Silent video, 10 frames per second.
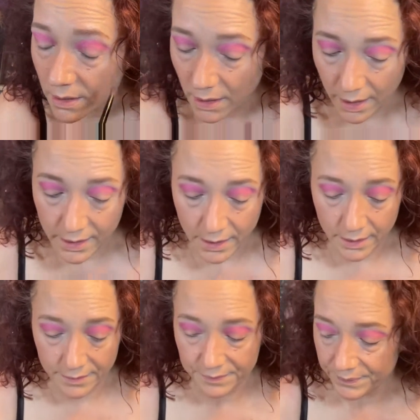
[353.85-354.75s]
Kind of
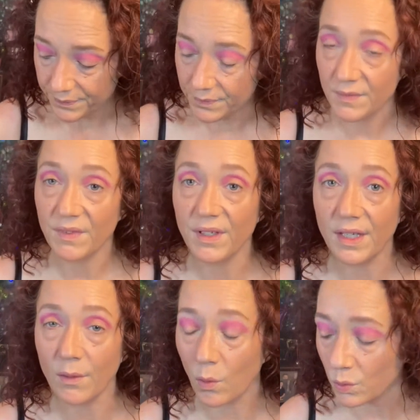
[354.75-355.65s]

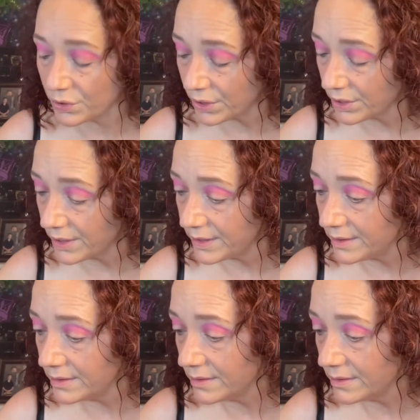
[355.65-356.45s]
get older and